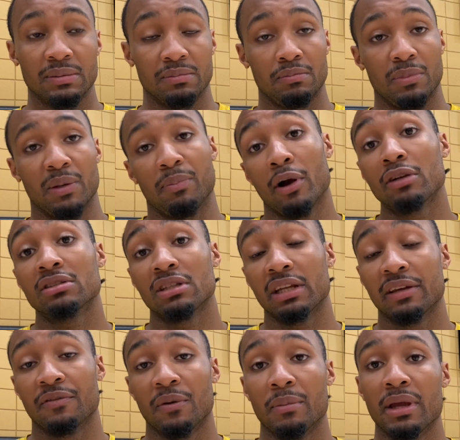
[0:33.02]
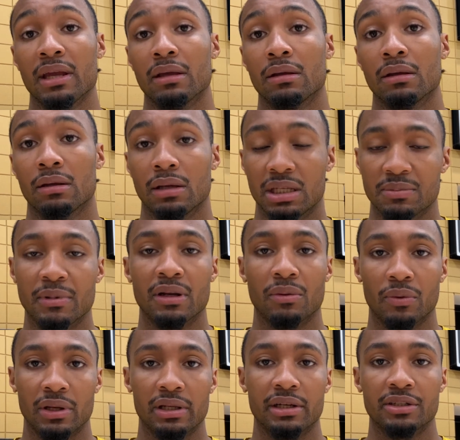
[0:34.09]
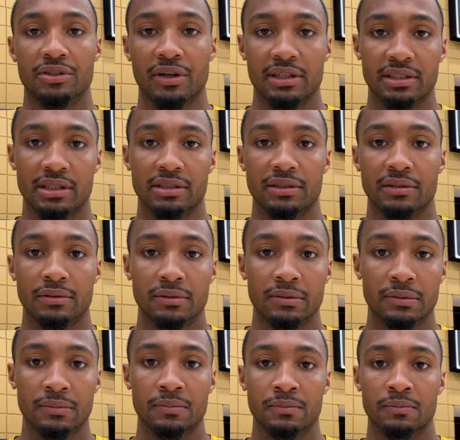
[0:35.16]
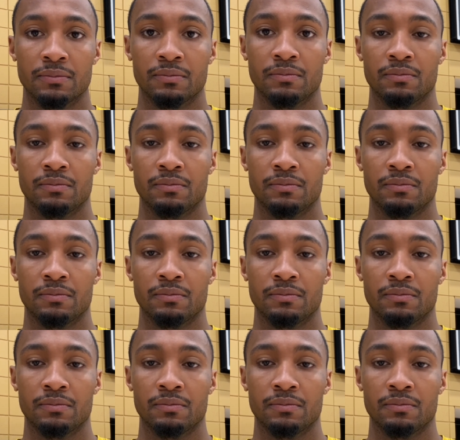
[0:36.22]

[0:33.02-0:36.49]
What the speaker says: but personally for me, it's been a really good transition.